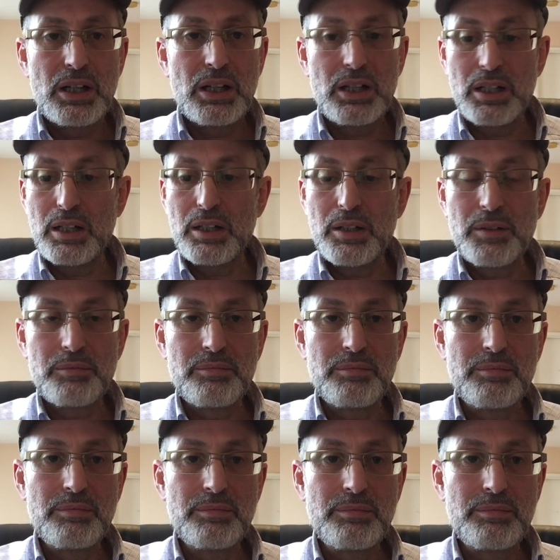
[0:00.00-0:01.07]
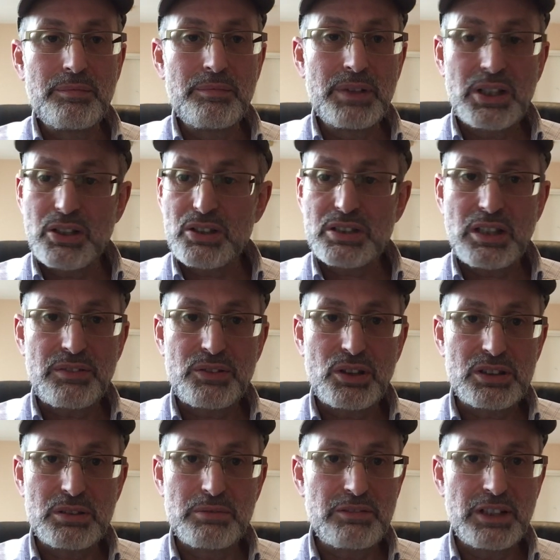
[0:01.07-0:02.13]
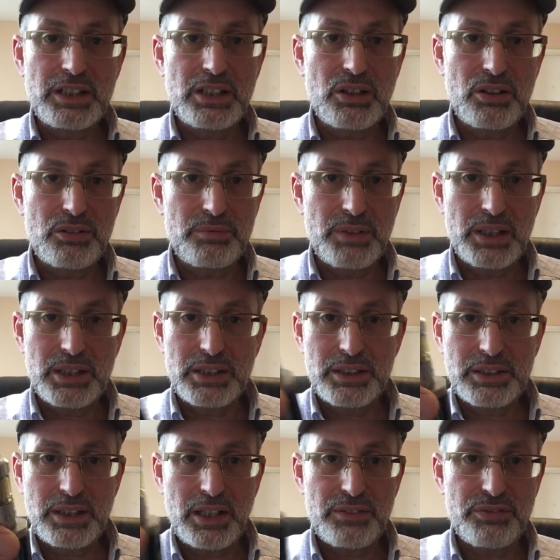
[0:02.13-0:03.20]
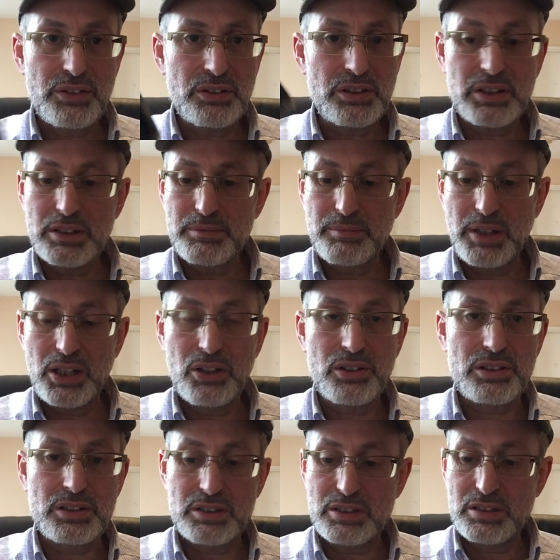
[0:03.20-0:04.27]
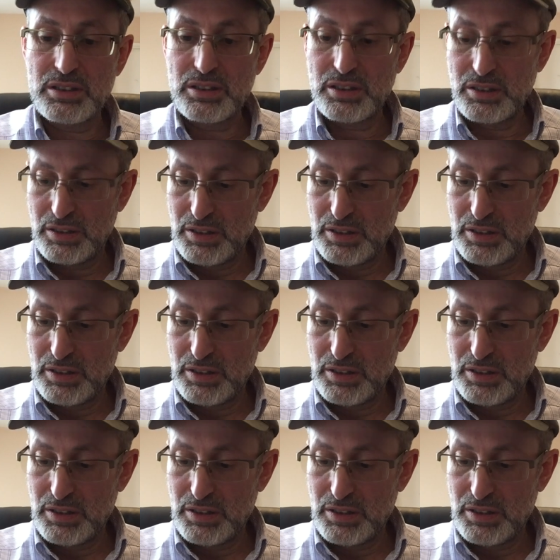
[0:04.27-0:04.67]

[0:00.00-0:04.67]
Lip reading: Because I've got them already on my K-Fon and my others.